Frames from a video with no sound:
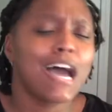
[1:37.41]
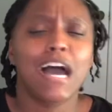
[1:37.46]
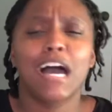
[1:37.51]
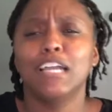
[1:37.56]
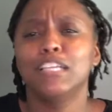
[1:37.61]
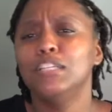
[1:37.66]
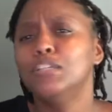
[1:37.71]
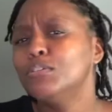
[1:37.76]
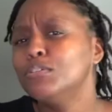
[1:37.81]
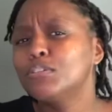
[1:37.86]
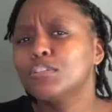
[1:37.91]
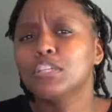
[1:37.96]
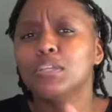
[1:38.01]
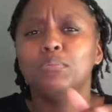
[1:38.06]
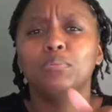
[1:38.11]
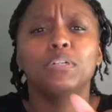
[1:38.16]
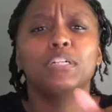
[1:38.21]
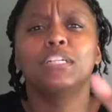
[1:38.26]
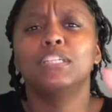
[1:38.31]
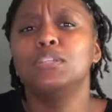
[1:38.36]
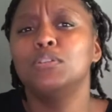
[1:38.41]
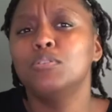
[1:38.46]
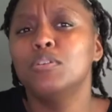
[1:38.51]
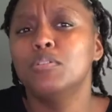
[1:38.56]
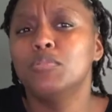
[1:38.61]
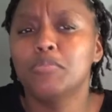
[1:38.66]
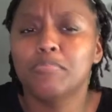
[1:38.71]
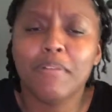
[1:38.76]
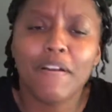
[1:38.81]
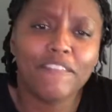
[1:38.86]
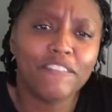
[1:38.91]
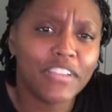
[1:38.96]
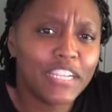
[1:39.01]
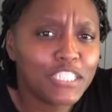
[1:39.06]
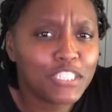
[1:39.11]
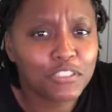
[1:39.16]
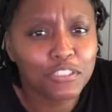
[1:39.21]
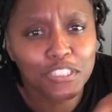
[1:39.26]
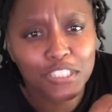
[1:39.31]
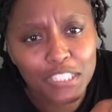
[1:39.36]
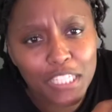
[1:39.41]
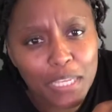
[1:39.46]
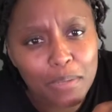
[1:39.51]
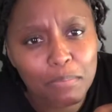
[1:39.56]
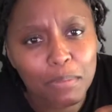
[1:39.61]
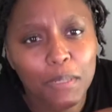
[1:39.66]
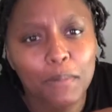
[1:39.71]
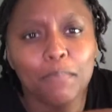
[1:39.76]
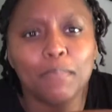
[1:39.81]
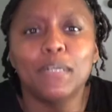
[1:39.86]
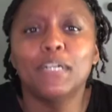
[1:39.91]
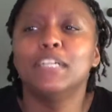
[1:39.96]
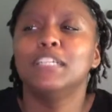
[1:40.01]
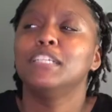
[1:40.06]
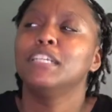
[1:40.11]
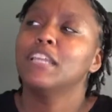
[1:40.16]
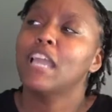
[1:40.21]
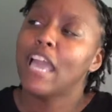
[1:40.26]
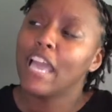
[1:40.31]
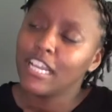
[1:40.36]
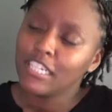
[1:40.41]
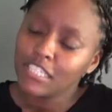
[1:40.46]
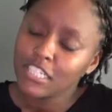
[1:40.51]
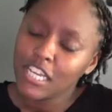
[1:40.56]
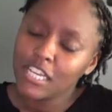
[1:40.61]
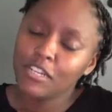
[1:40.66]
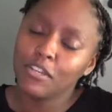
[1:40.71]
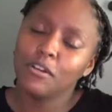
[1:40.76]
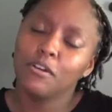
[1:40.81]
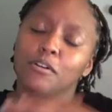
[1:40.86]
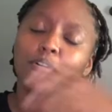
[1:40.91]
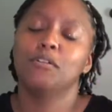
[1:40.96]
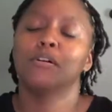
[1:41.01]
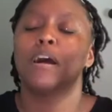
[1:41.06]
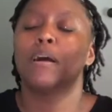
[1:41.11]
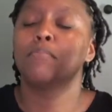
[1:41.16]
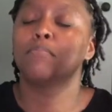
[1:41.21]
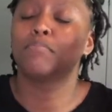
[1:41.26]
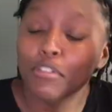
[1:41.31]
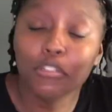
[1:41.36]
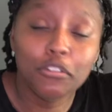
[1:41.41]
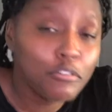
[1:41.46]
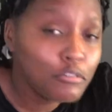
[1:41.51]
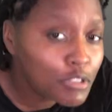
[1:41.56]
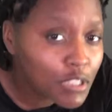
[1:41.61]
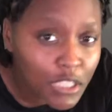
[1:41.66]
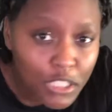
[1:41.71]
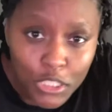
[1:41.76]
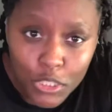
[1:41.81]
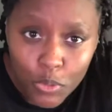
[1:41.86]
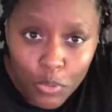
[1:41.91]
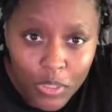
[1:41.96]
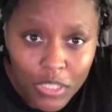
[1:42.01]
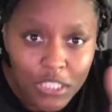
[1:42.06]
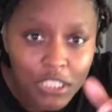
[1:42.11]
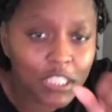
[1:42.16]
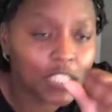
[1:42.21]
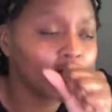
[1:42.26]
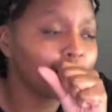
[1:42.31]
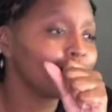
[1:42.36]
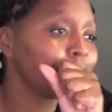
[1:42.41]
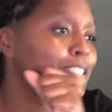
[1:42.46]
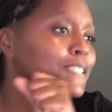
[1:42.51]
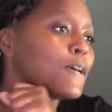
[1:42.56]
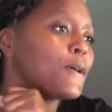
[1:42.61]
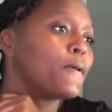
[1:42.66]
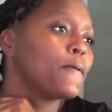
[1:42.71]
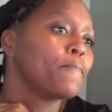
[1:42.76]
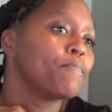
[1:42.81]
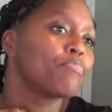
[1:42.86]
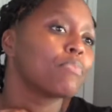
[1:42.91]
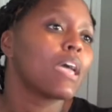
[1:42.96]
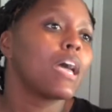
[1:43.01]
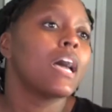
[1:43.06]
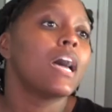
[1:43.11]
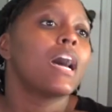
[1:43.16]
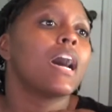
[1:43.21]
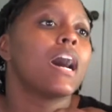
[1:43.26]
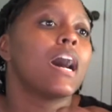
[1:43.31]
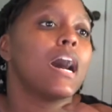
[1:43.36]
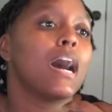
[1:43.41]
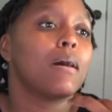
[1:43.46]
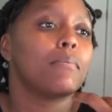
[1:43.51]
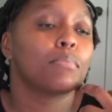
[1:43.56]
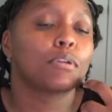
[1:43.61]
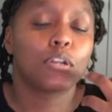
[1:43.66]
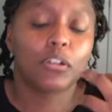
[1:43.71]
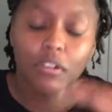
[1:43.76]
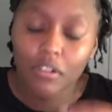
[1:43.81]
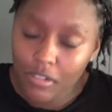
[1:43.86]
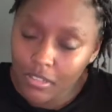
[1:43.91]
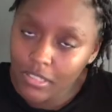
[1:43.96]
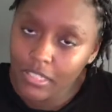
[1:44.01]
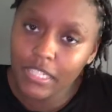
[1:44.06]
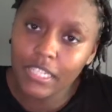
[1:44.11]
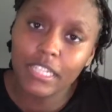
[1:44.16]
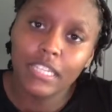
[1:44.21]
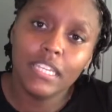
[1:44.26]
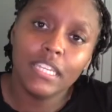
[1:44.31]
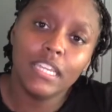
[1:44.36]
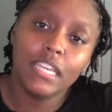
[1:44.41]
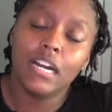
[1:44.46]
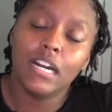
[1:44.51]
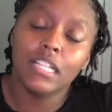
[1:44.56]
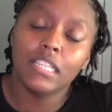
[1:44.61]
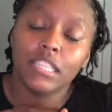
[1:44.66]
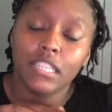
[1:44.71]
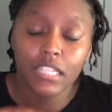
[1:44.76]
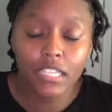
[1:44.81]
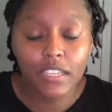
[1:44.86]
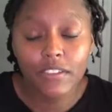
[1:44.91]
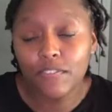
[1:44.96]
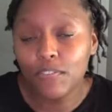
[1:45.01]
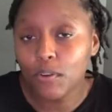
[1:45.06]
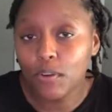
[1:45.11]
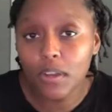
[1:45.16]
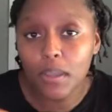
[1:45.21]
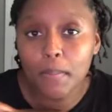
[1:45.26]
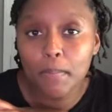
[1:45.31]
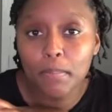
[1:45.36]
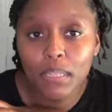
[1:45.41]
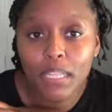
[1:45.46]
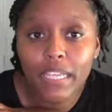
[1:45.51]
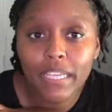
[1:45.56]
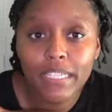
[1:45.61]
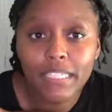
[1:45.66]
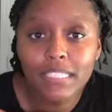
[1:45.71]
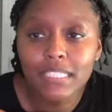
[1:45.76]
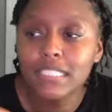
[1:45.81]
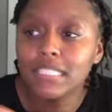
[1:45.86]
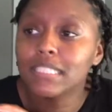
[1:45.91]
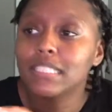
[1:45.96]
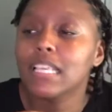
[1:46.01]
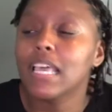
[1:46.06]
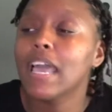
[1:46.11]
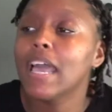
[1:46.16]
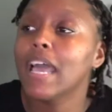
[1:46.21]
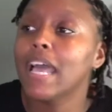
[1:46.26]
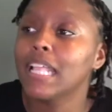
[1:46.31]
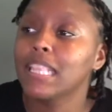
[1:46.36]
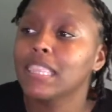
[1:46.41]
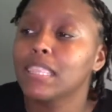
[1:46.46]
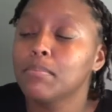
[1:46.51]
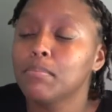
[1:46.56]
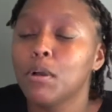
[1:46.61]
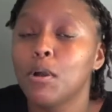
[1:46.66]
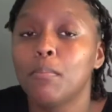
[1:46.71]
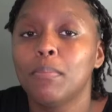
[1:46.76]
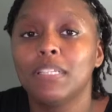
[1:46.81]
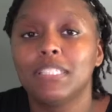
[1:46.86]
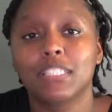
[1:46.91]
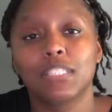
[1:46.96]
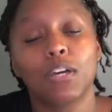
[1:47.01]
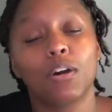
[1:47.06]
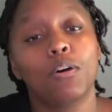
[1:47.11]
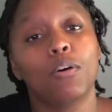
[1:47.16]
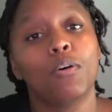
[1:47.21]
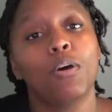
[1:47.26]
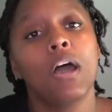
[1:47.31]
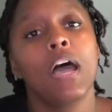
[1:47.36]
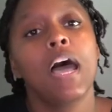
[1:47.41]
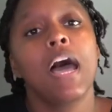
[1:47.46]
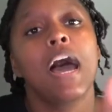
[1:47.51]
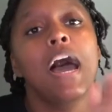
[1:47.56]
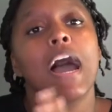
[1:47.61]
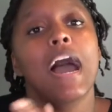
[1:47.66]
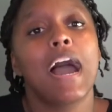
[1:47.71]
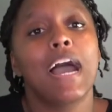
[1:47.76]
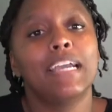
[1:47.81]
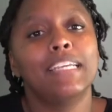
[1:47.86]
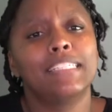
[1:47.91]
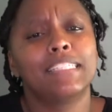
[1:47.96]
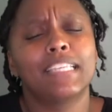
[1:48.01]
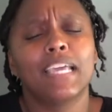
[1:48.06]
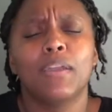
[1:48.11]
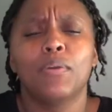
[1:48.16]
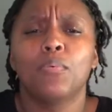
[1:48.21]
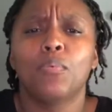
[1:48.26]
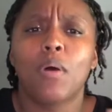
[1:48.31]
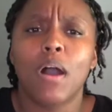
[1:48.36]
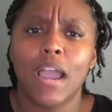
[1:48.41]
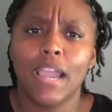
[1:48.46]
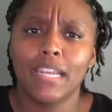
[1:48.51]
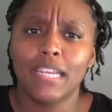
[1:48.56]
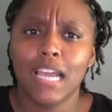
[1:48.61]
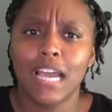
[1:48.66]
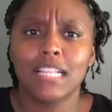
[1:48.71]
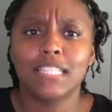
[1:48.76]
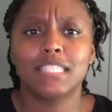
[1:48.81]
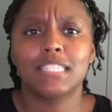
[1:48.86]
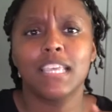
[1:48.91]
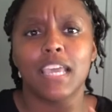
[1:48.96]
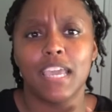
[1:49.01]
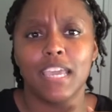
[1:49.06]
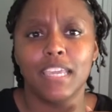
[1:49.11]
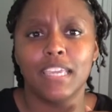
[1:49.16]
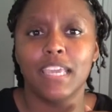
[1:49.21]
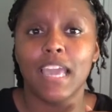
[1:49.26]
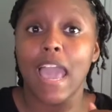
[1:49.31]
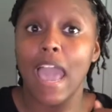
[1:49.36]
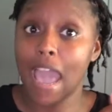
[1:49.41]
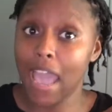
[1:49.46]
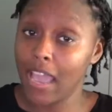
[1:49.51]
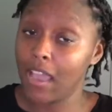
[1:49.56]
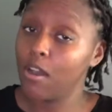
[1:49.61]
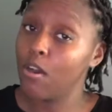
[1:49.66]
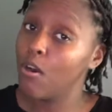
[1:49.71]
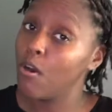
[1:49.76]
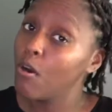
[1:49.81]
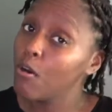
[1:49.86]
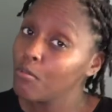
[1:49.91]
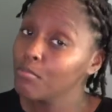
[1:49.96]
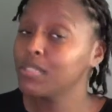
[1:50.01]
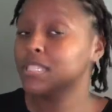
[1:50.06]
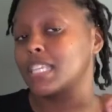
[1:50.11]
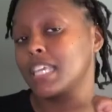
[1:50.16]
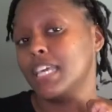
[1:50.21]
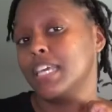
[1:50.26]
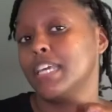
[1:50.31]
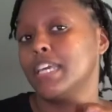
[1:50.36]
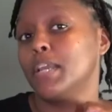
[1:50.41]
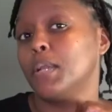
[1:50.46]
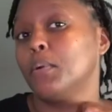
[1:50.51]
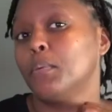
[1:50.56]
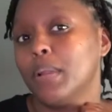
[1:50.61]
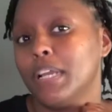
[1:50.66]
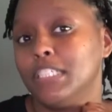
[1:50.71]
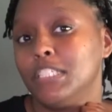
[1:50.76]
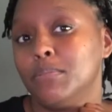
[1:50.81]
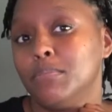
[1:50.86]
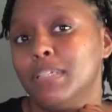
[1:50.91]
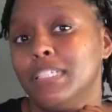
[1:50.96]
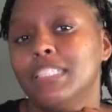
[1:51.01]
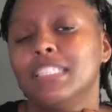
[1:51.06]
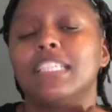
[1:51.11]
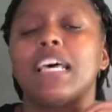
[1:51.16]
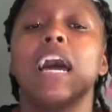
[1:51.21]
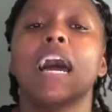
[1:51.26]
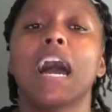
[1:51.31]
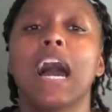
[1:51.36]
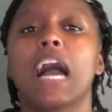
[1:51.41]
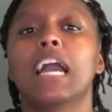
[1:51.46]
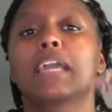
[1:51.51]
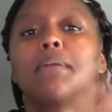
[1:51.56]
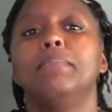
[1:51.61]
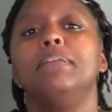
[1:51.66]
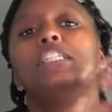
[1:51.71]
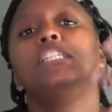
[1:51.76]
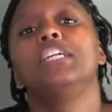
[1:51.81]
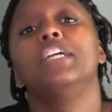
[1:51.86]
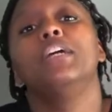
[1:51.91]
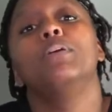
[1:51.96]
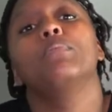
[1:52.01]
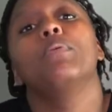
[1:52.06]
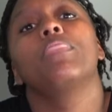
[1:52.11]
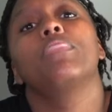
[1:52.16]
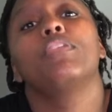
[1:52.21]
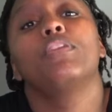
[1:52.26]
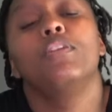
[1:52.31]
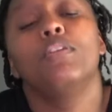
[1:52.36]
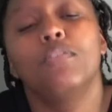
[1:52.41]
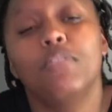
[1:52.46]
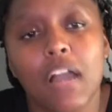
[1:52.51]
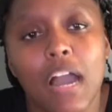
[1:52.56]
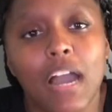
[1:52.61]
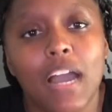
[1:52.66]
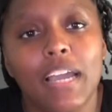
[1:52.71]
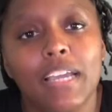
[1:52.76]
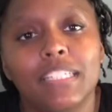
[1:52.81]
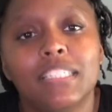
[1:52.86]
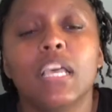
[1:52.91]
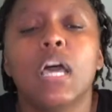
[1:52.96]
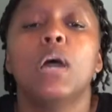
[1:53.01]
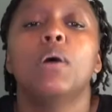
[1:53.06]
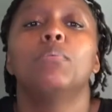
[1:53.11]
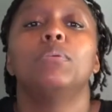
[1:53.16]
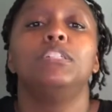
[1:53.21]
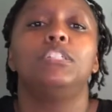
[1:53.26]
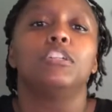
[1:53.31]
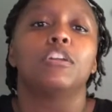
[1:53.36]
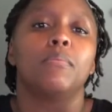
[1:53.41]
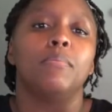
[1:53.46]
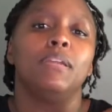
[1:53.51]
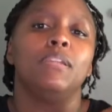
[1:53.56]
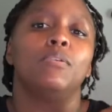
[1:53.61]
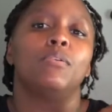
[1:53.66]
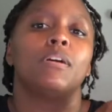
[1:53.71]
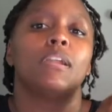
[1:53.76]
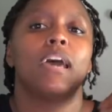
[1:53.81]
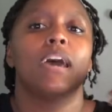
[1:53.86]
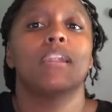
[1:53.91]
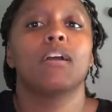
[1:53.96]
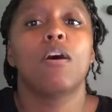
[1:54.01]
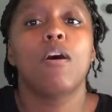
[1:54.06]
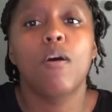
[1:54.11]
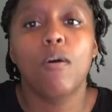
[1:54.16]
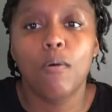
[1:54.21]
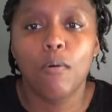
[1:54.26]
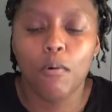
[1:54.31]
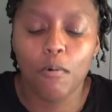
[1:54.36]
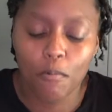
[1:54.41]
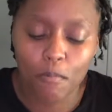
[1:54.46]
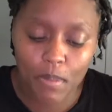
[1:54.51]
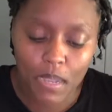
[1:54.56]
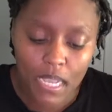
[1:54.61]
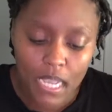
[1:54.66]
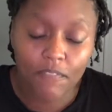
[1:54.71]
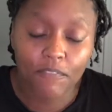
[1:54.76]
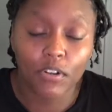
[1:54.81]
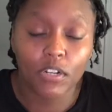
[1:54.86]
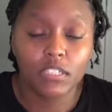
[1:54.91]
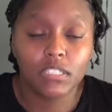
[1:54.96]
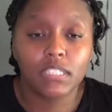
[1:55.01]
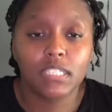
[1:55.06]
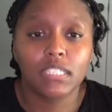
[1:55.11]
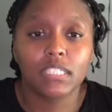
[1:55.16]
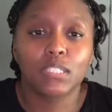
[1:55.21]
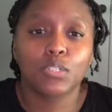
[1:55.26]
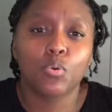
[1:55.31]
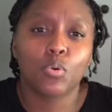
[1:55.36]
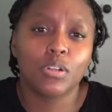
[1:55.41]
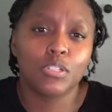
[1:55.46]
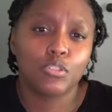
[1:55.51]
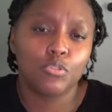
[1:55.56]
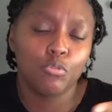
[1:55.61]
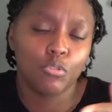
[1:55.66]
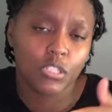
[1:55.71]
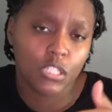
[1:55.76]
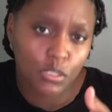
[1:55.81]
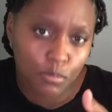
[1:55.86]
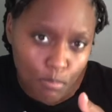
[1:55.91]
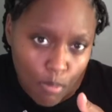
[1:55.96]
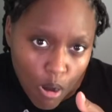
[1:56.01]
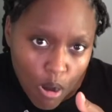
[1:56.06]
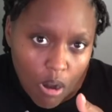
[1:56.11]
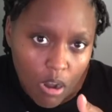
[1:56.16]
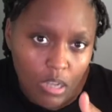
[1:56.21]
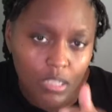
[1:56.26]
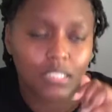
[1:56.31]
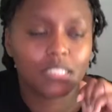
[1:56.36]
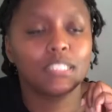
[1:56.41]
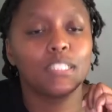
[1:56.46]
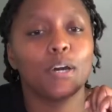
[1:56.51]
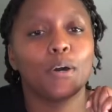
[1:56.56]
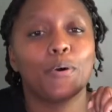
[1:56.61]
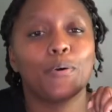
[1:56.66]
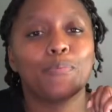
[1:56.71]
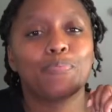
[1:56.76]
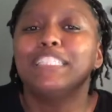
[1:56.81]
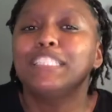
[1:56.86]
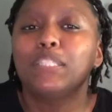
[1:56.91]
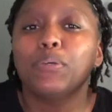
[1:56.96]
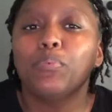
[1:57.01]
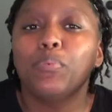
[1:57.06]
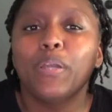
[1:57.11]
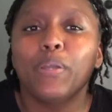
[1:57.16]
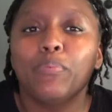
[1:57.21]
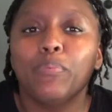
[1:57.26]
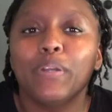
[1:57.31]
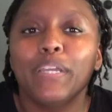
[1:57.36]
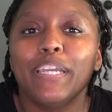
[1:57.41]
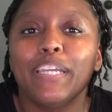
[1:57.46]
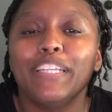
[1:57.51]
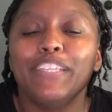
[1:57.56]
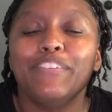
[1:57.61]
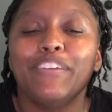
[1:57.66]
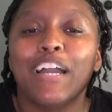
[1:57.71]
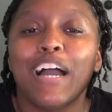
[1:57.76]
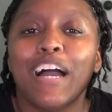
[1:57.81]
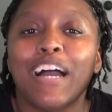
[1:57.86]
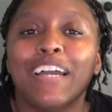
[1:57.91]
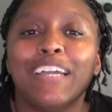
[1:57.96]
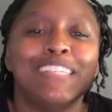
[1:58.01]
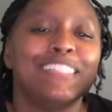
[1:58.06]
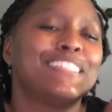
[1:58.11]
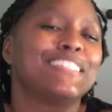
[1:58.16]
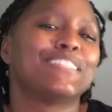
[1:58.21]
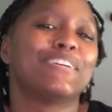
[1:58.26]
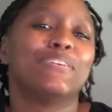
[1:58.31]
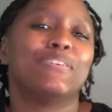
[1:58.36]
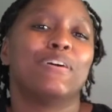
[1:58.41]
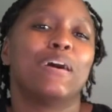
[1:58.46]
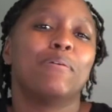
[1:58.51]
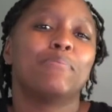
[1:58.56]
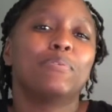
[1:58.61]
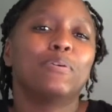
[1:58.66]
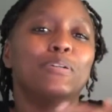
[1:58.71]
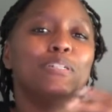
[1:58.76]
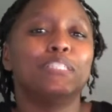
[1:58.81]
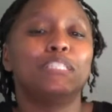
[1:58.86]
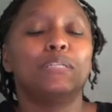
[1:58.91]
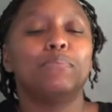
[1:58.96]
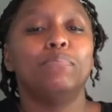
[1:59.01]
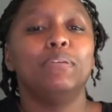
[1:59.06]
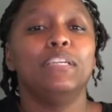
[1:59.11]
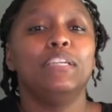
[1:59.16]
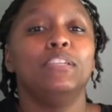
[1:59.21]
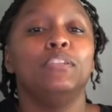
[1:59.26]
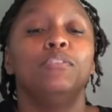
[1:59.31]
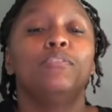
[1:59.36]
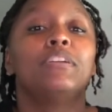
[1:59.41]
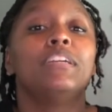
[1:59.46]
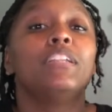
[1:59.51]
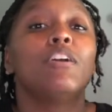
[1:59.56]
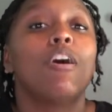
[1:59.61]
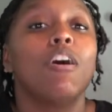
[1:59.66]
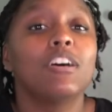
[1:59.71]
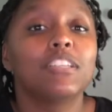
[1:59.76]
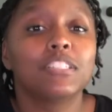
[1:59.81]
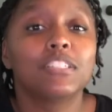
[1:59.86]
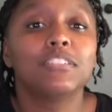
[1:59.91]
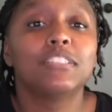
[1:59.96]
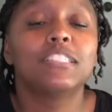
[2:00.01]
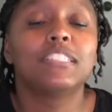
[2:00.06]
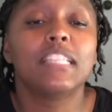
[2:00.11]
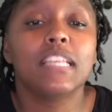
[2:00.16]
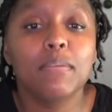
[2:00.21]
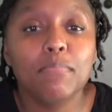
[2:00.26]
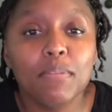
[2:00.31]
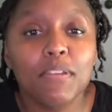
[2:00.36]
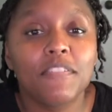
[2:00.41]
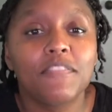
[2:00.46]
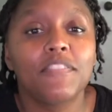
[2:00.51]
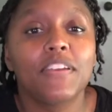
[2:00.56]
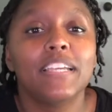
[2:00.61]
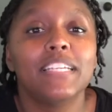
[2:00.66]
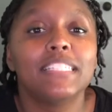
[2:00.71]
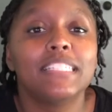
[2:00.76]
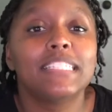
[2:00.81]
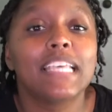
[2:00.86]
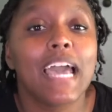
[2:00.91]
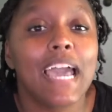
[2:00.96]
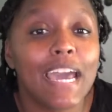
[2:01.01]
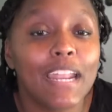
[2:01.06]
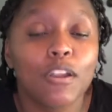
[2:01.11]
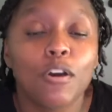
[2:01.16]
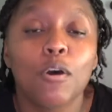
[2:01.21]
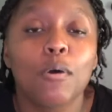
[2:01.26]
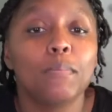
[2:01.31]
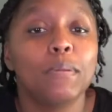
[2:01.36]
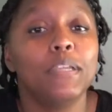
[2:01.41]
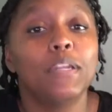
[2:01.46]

I usually would do it with my facial steamer, but as y'all know, I'm new to Georgia, so I'm currently uh, looking for a place at the moment. So I say, why not take at home skincare regimens? I could be sharing with you guys what you could be doing at home versus going to a spa. So it's a win win, you guys. So I'm going to be, you can also steam your face at home.